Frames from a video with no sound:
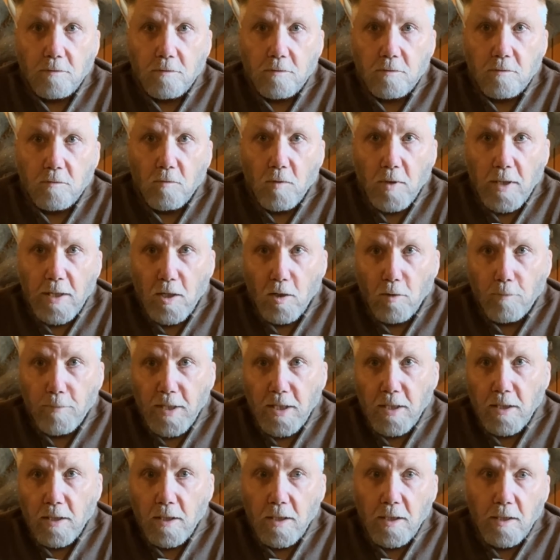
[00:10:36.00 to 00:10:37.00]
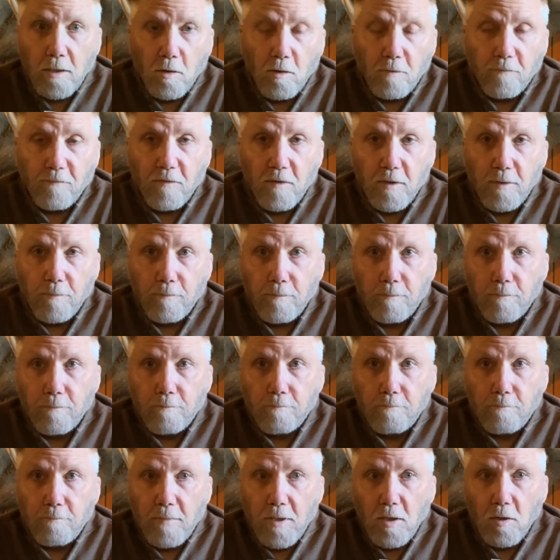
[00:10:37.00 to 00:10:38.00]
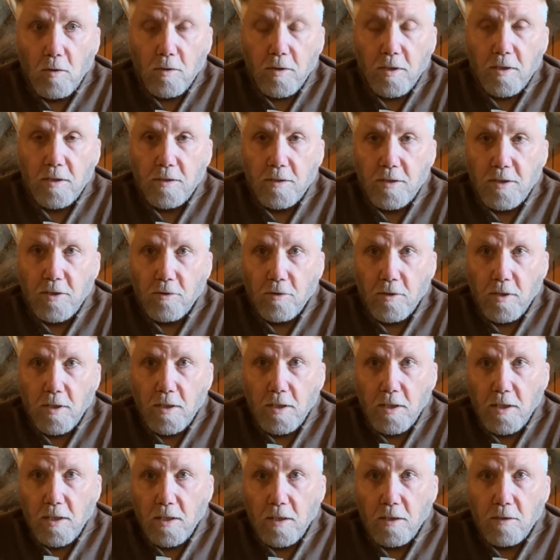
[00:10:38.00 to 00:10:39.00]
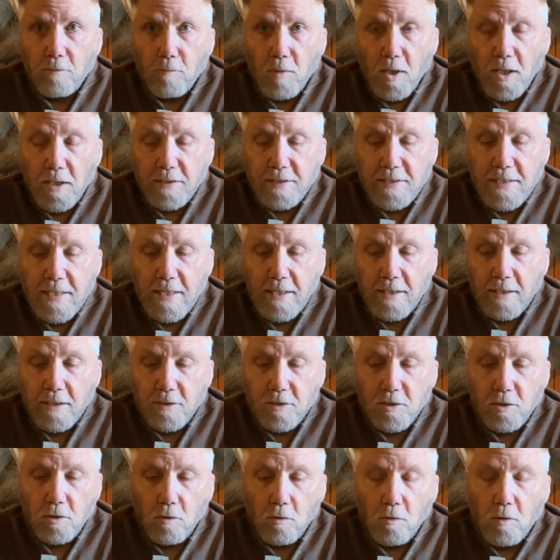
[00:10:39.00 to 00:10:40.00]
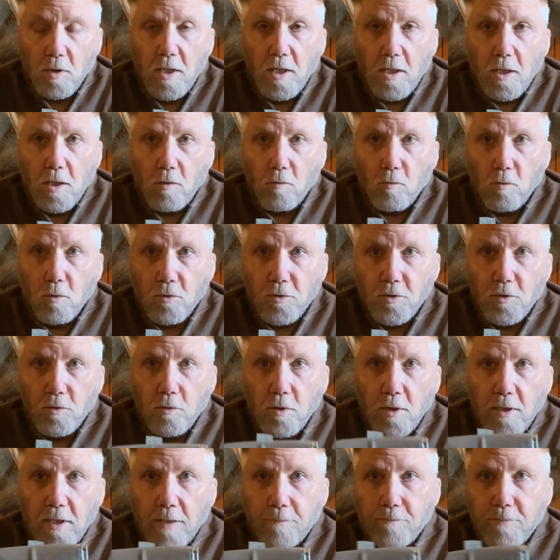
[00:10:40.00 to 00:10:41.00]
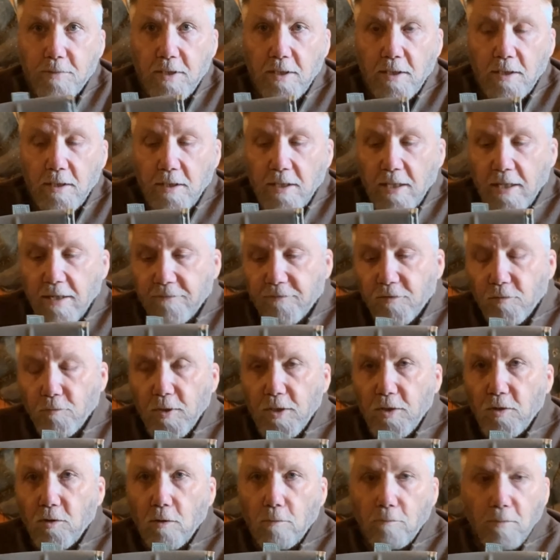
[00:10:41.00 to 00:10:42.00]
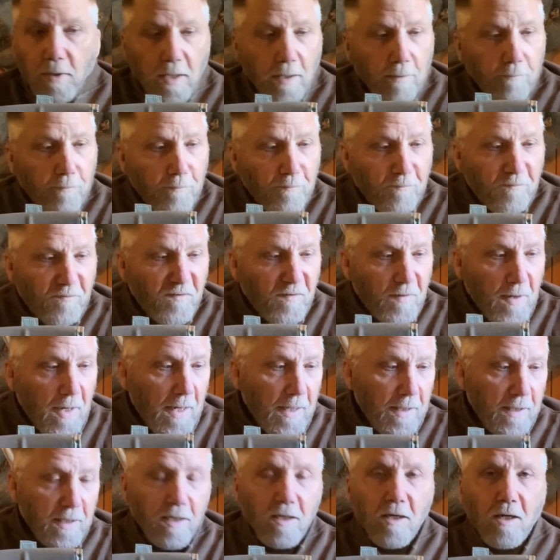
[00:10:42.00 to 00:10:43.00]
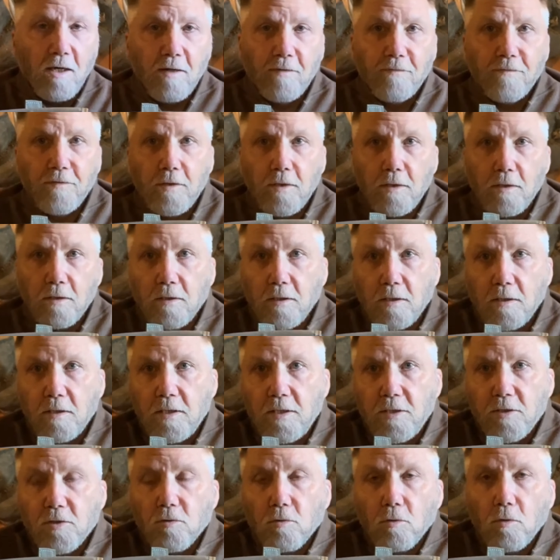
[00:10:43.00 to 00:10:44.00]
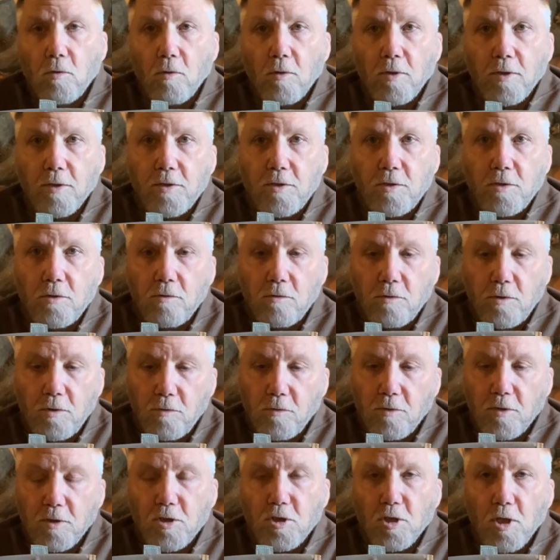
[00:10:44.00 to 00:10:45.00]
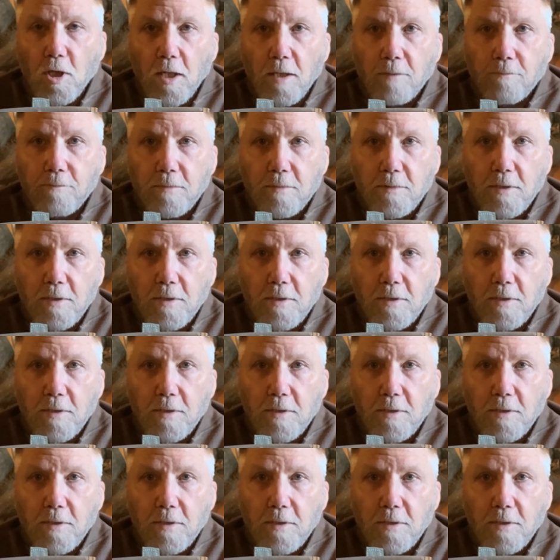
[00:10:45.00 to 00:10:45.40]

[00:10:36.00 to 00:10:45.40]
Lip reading: Wyoming and hopefully elk and deer hunting in Montana, so we'll do an update after we do them, but I'm highly confident that these are going to do the job.